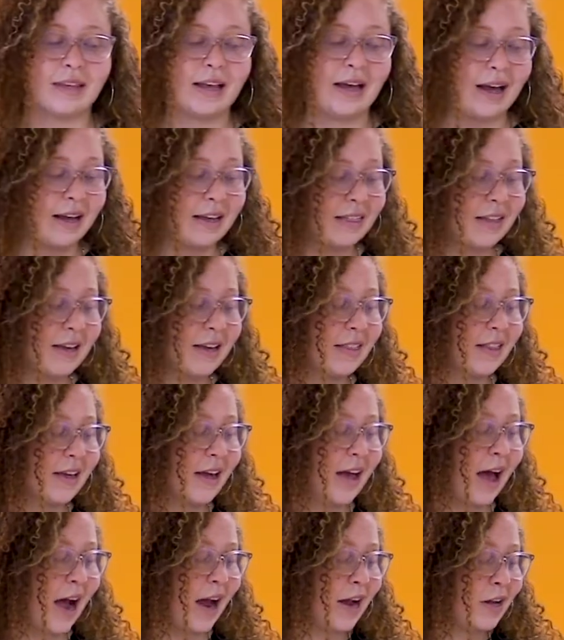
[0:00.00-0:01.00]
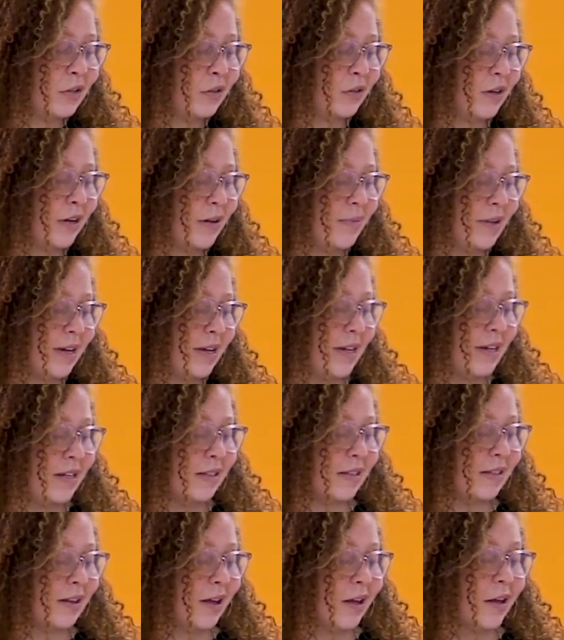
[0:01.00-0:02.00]
I think that ice cream
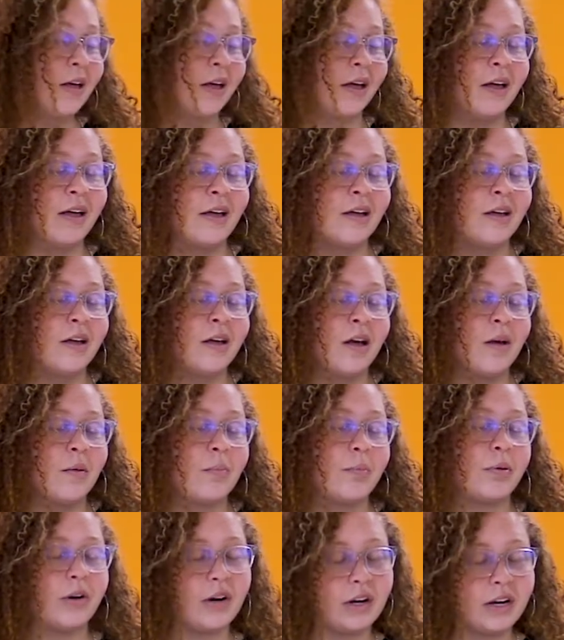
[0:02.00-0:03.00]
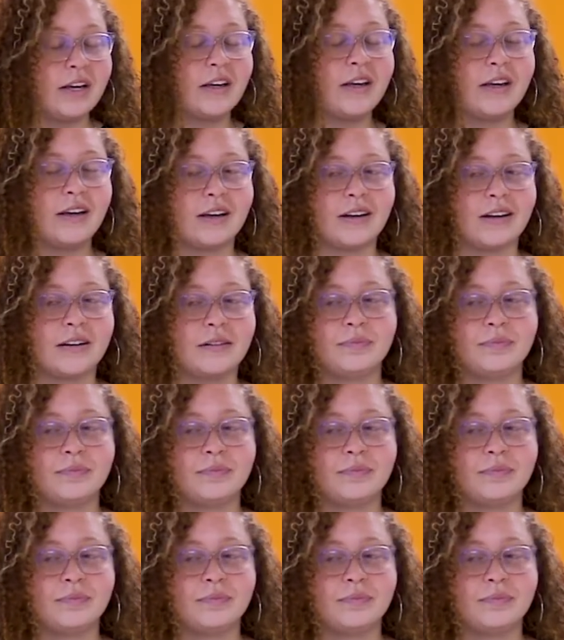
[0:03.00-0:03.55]
is pretty good.